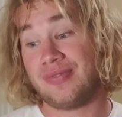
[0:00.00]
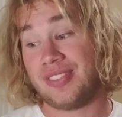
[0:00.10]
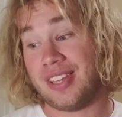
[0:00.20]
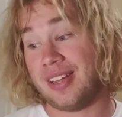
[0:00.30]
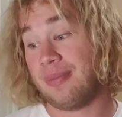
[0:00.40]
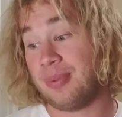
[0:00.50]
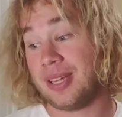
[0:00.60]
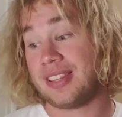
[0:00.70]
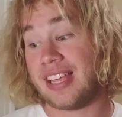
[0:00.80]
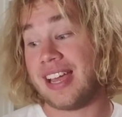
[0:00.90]

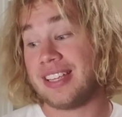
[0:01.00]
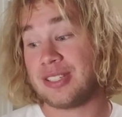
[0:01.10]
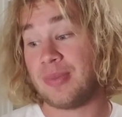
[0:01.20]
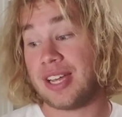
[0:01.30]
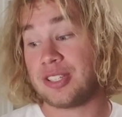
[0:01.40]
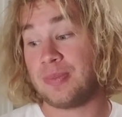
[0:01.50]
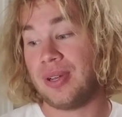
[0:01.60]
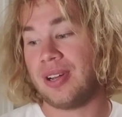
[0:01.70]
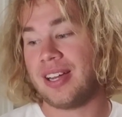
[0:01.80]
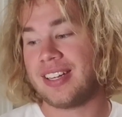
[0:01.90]
But that is my
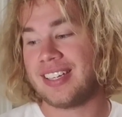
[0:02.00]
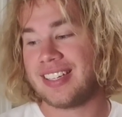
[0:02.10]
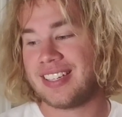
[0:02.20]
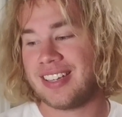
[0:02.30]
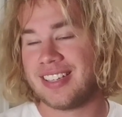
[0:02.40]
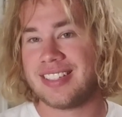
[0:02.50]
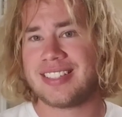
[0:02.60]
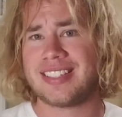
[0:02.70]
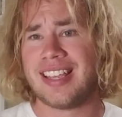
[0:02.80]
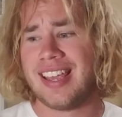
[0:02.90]
spill on it,
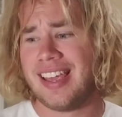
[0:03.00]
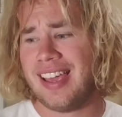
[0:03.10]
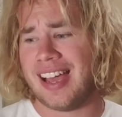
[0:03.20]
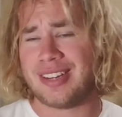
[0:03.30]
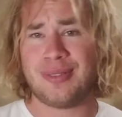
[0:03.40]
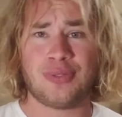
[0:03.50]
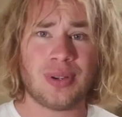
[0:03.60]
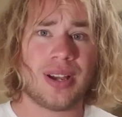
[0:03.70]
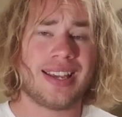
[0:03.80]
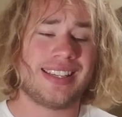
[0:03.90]
because I do feel
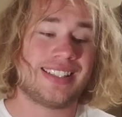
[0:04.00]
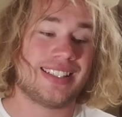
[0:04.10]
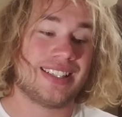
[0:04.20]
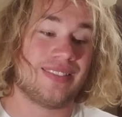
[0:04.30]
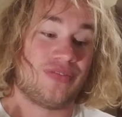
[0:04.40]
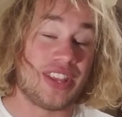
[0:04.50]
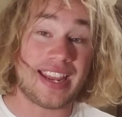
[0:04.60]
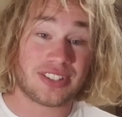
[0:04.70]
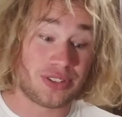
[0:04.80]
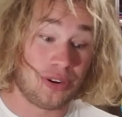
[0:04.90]
like
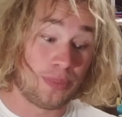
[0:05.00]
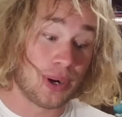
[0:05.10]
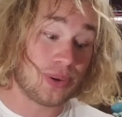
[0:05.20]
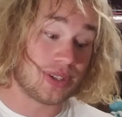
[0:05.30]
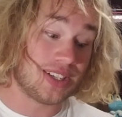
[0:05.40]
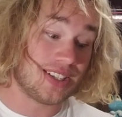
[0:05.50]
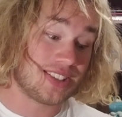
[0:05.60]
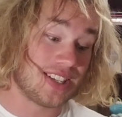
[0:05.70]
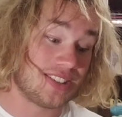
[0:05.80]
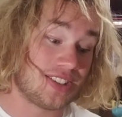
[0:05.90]
that is a little broken in the
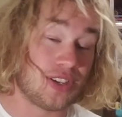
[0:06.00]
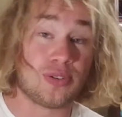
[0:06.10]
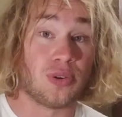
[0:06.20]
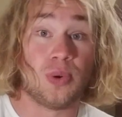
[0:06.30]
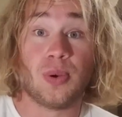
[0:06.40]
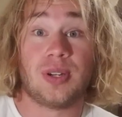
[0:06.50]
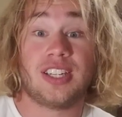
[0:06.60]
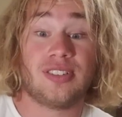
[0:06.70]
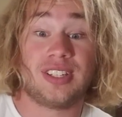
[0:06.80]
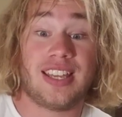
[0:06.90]
sense that you could ruin
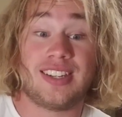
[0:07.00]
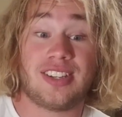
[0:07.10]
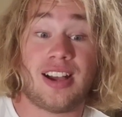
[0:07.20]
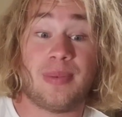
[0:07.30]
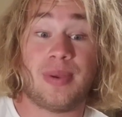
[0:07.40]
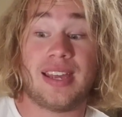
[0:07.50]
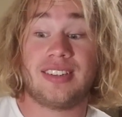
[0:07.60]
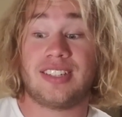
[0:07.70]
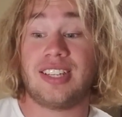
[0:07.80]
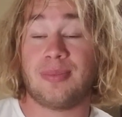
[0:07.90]
nearly any combat a
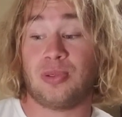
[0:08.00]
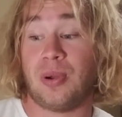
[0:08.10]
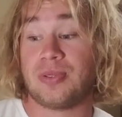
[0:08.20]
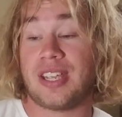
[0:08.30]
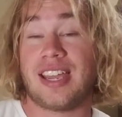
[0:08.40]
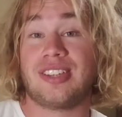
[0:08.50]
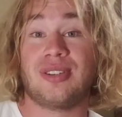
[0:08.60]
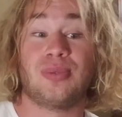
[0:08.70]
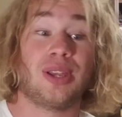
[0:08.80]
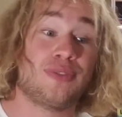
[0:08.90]
DM throws at
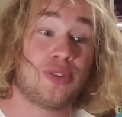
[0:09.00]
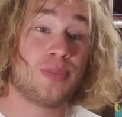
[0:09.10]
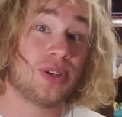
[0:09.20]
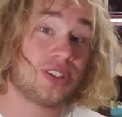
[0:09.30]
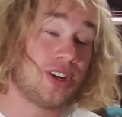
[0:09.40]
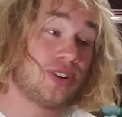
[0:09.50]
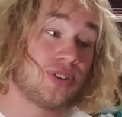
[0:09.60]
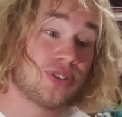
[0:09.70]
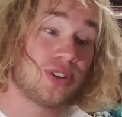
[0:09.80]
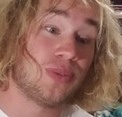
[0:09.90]
you if you build a
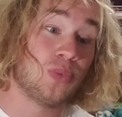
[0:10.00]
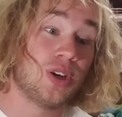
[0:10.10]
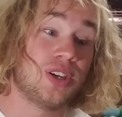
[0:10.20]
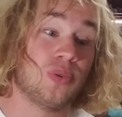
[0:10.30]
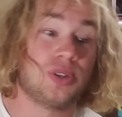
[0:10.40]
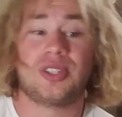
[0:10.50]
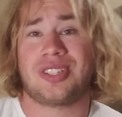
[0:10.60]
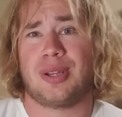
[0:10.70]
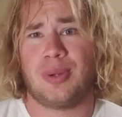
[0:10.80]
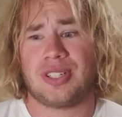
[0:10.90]
character a certain way, or you just
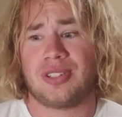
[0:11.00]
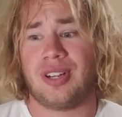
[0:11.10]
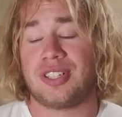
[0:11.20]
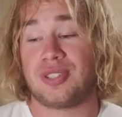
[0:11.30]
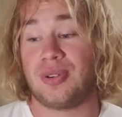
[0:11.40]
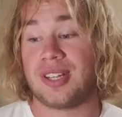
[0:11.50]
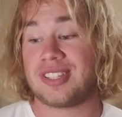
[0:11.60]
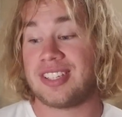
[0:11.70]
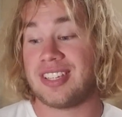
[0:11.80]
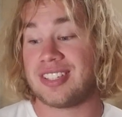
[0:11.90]
get a bunch of clutch crits,
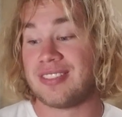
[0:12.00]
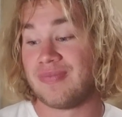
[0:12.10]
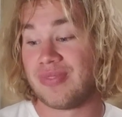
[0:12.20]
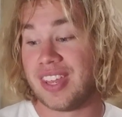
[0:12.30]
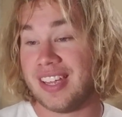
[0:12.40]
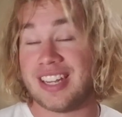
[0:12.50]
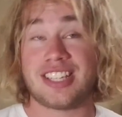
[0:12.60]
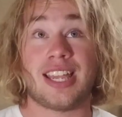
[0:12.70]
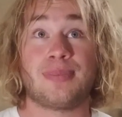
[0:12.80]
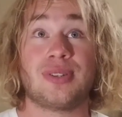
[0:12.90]
because that's
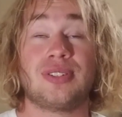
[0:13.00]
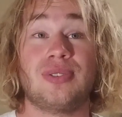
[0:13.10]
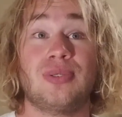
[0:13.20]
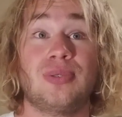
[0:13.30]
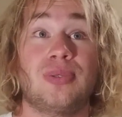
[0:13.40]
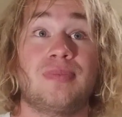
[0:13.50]
happened to